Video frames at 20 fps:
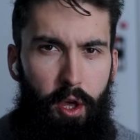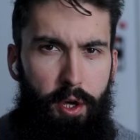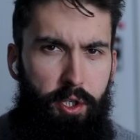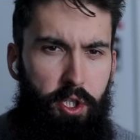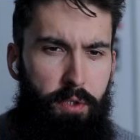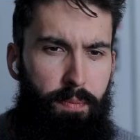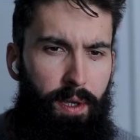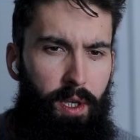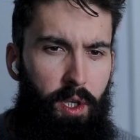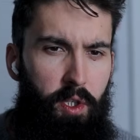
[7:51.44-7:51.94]

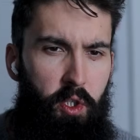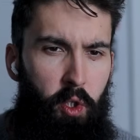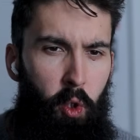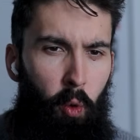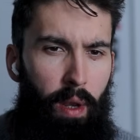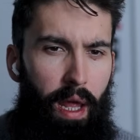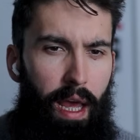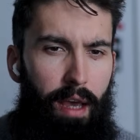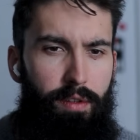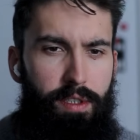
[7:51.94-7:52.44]
Not just because you
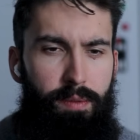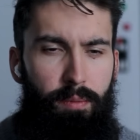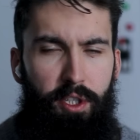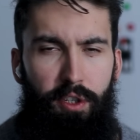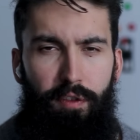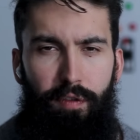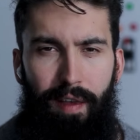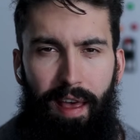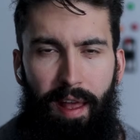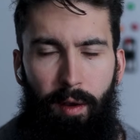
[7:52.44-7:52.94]
don't have as
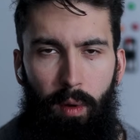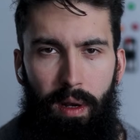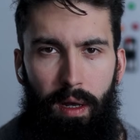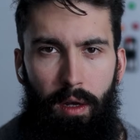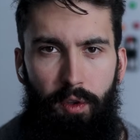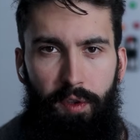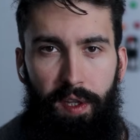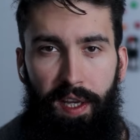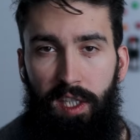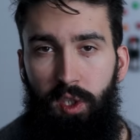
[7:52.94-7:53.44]
much fat
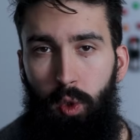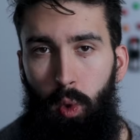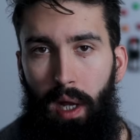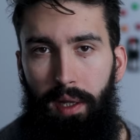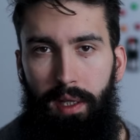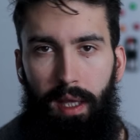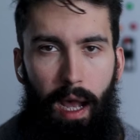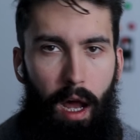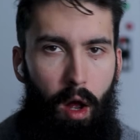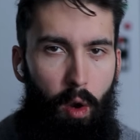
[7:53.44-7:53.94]
around to
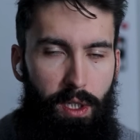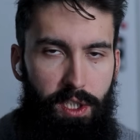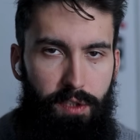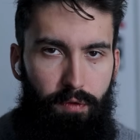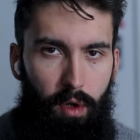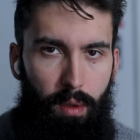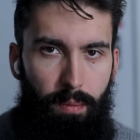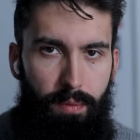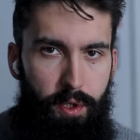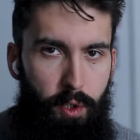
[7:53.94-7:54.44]
extract
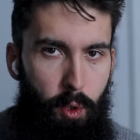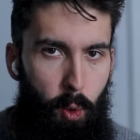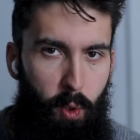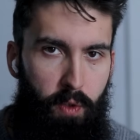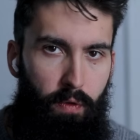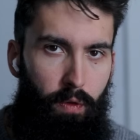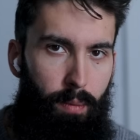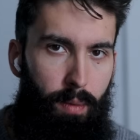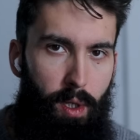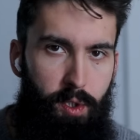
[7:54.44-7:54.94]
calories from to
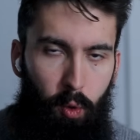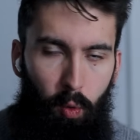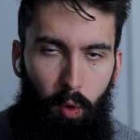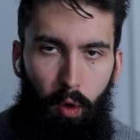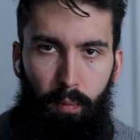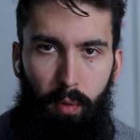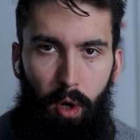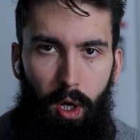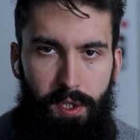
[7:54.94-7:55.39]
use for the muscle growth